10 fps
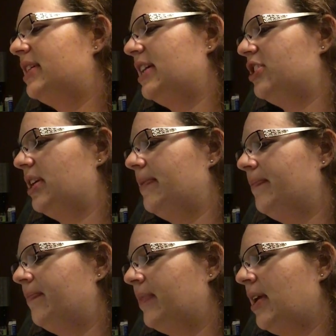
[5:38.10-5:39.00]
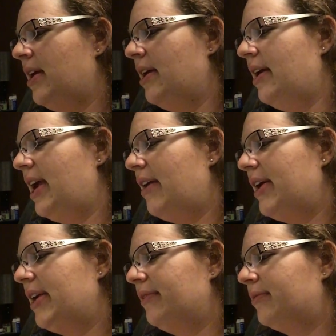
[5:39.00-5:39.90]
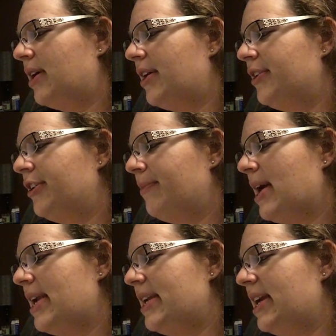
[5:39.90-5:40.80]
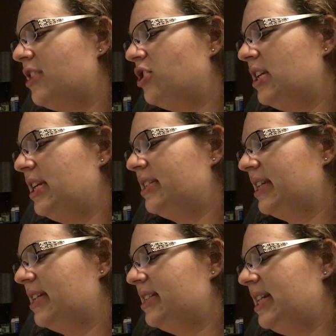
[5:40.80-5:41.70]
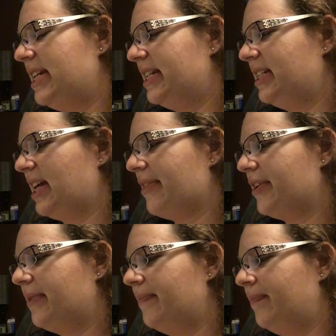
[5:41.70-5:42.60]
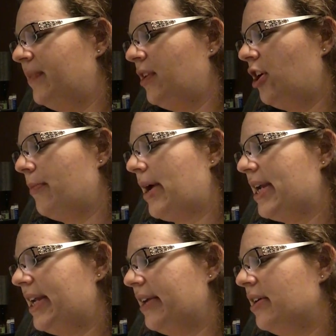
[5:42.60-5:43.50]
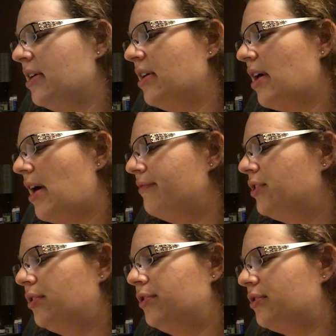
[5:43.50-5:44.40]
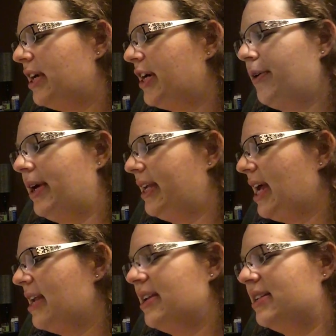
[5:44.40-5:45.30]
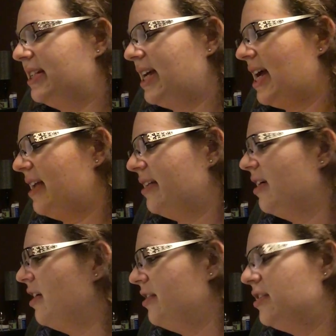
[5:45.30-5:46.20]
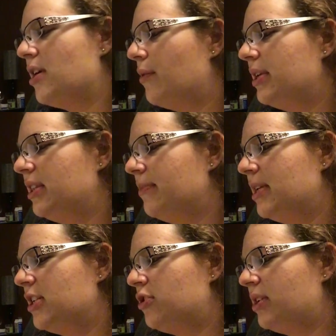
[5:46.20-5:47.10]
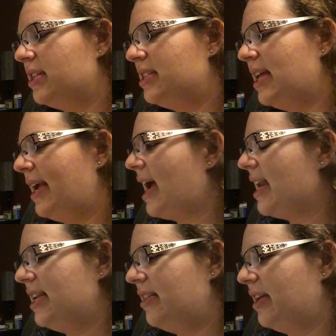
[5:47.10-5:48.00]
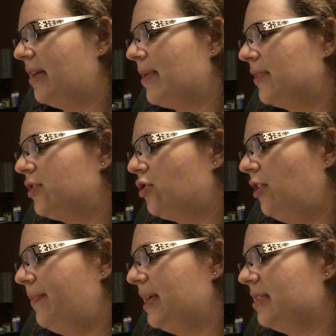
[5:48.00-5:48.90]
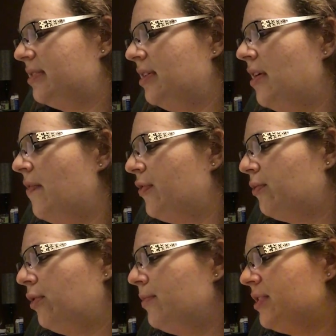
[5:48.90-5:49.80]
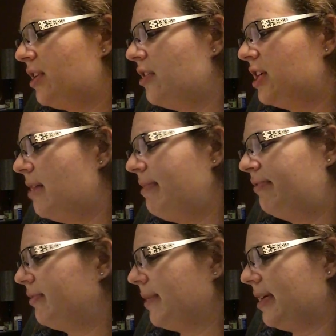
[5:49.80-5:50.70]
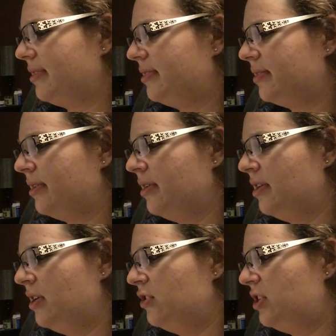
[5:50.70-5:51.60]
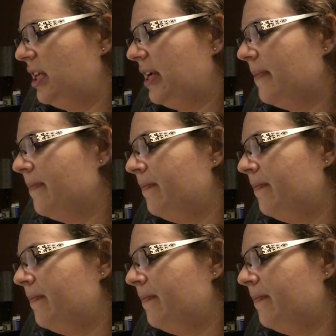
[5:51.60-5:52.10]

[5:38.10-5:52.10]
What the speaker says: kitchen. Harry, Ron, Hermione, and Ginny sit, eating together. Hermione. I've told Draco again and again, no one in the Ministry is saying anything about Scorpius. The rumors aren't coming from us. Ginny.